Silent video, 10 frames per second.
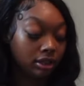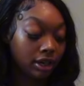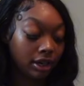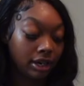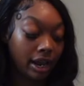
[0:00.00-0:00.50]

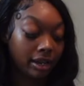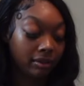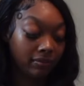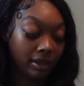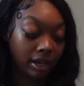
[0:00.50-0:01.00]
During the
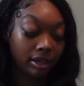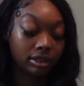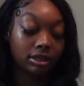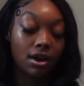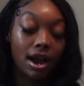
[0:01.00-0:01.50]

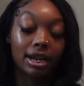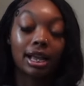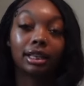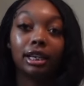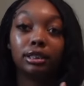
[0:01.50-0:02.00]
event. So I
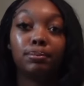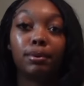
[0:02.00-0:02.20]
got these